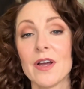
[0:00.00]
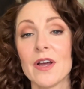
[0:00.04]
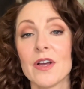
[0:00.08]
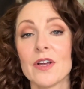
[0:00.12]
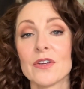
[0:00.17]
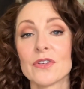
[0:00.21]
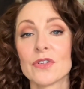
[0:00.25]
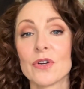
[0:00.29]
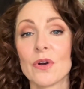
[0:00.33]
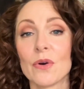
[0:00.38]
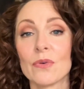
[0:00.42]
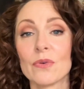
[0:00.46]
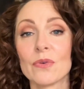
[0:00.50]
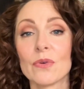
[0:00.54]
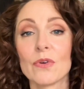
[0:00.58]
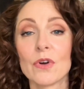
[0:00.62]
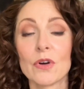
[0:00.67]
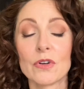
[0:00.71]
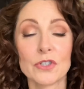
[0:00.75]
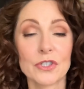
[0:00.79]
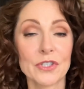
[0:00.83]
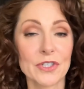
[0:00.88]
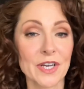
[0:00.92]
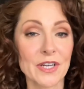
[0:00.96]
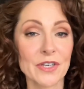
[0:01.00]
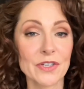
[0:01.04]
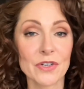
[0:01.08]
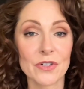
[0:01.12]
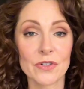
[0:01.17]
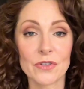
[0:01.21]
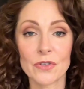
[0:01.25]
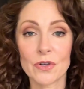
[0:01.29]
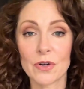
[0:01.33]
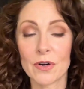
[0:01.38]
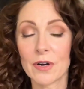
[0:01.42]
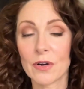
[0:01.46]
So
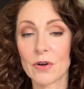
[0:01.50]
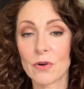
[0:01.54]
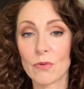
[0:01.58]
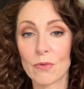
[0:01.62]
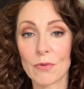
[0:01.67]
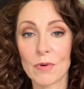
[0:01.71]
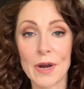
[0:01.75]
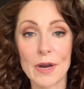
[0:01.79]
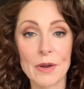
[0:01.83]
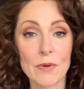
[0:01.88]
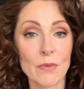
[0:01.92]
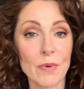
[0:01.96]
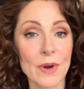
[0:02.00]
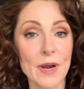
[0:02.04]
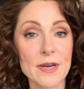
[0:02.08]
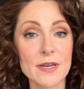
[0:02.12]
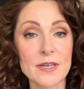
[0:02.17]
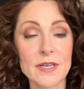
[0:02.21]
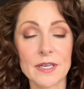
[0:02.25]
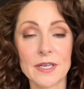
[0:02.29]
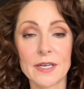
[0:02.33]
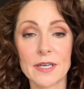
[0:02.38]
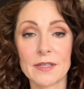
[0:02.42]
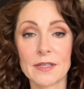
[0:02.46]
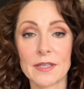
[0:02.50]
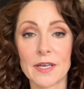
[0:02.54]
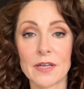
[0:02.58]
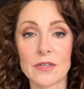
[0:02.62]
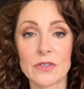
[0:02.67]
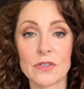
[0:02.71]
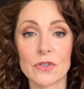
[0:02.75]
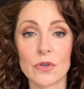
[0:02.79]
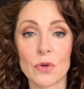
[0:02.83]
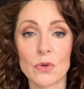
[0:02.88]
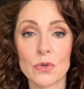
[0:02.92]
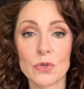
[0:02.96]
stations are a great way to get that
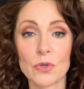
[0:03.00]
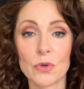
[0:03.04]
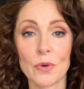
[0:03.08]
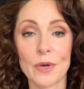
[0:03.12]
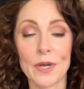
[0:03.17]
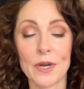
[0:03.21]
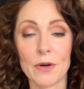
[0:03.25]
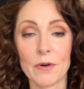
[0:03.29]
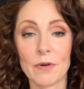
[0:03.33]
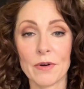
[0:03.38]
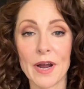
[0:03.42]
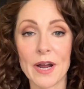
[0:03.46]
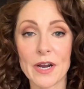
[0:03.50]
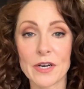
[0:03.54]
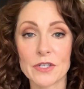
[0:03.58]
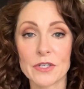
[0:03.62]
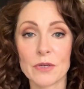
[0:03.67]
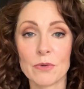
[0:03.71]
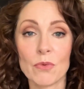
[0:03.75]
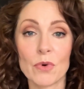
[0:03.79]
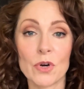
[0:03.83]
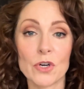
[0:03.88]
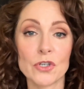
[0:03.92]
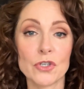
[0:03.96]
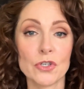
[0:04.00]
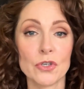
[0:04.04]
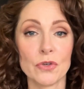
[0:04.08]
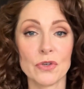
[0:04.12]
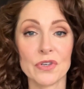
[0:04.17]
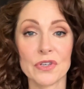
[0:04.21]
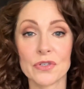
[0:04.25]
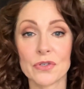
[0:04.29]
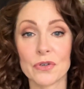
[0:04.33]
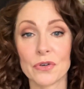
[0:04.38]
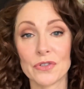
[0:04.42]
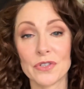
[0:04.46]
social interaction where
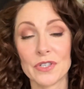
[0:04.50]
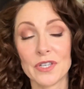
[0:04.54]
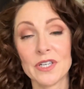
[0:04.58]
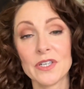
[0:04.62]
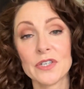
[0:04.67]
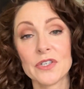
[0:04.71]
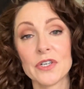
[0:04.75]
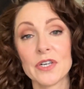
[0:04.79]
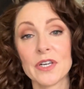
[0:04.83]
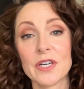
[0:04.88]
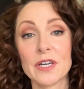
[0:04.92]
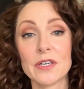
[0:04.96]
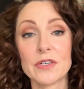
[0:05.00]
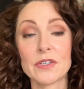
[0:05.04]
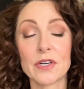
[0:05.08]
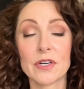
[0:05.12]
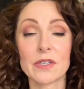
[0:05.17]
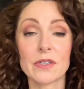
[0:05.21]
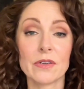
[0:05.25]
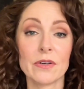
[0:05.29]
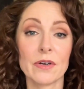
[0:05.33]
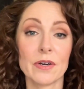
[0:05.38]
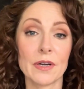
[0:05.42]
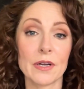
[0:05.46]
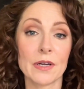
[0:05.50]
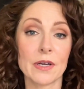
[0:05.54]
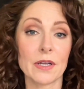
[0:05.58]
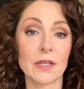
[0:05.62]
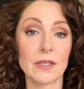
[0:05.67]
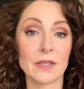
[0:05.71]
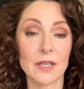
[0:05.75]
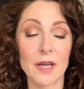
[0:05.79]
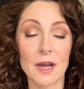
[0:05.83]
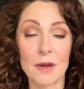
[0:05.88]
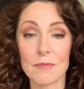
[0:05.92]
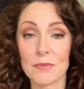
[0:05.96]
students are teaching each other and
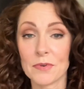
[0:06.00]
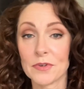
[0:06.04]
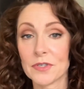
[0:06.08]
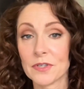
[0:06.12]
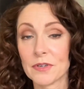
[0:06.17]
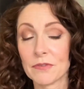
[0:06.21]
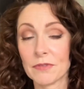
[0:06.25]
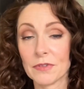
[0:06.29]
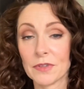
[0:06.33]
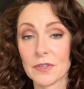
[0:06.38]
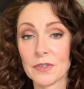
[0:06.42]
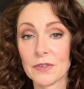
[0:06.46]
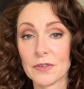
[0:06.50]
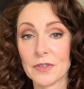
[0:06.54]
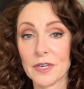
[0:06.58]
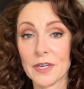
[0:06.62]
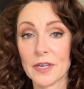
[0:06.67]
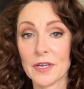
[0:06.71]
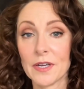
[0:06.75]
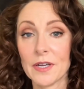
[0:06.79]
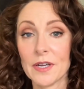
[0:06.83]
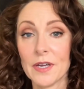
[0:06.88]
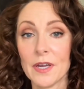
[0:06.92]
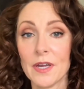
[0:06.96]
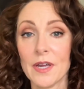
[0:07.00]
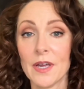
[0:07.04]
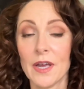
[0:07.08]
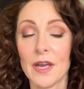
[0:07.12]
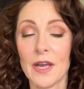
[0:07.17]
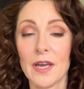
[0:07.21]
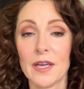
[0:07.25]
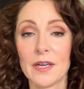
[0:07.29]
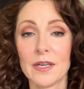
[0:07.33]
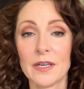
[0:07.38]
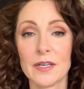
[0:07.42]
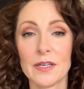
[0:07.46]
collaborative learning,
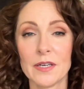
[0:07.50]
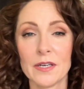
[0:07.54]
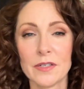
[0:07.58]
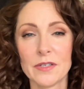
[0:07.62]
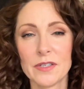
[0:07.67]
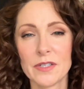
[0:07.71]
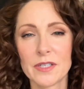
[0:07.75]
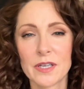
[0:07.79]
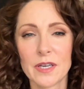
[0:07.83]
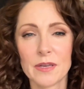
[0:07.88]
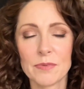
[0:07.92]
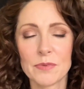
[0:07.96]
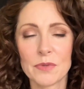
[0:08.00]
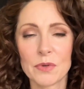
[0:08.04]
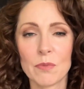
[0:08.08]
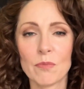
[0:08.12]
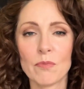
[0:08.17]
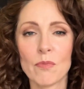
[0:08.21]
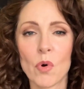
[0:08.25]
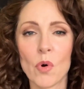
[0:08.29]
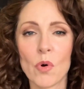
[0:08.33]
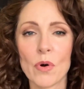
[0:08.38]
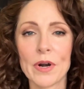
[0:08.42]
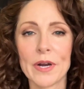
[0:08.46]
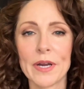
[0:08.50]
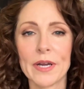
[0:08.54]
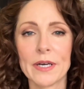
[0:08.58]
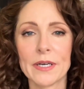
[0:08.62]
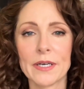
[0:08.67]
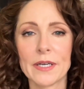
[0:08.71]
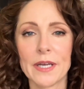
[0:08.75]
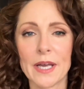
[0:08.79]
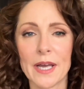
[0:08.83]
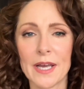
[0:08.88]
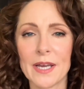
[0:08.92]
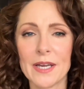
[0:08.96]
and it just keeps them more
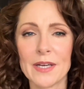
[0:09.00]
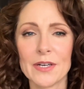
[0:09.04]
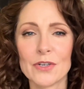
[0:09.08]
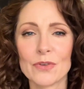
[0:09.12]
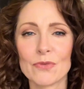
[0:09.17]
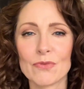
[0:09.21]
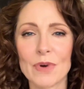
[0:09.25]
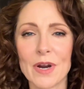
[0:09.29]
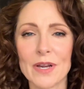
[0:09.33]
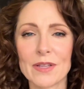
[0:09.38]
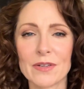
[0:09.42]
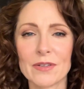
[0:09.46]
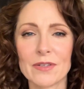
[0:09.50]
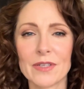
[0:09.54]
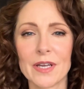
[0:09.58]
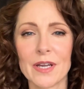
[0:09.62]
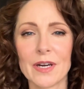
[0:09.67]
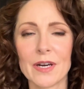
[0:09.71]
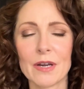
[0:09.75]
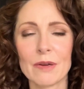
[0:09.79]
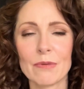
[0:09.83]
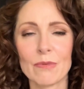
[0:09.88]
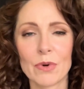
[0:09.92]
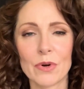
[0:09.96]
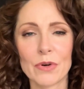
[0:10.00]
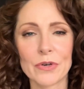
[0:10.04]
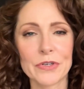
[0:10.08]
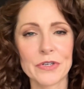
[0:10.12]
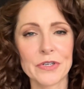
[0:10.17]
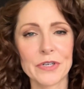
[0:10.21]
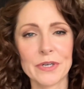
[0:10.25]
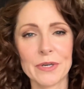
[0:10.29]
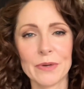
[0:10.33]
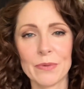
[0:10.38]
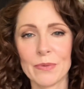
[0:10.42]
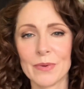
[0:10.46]
engaged rather than a
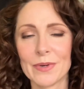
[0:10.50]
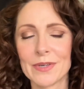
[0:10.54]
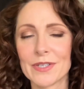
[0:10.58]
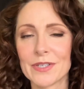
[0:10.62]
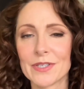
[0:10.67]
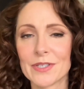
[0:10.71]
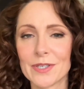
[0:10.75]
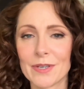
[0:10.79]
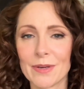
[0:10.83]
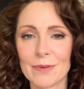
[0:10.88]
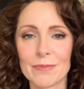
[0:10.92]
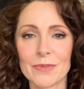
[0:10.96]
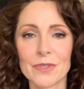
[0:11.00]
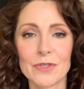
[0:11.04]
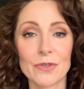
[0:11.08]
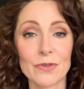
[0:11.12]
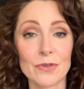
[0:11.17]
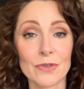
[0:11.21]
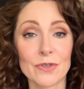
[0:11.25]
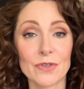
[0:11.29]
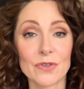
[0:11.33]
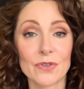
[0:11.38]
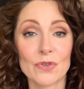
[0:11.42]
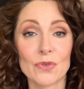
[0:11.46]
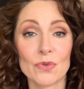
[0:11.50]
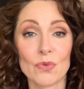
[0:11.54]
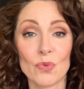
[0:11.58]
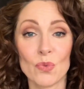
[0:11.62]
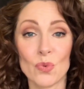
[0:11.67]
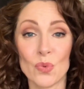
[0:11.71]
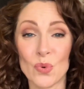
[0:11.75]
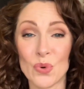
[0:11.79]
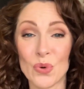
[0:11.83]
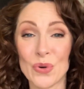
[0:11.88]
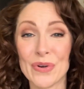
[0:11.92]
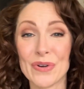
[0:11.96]
worksheet, which some students
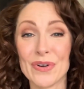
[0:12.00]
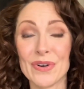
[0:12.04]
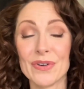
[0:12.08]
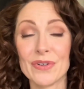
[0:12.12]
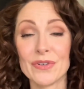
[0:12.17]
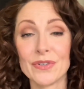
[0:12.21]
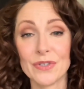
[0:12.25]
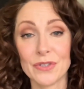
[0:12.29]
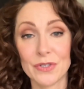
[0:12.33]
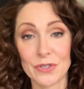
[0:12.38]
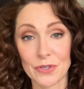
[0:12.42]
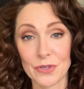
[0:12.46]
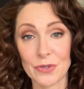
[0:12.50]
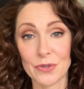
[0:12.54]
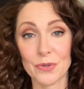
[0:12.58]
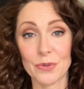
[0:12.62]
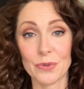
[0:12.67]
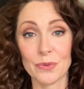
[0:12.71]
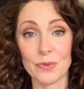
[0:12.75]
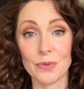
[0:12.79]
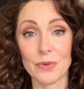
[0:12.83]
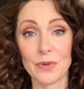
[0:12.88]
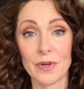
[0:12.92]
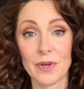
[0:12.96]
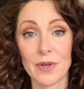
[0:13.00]
wouldn't do.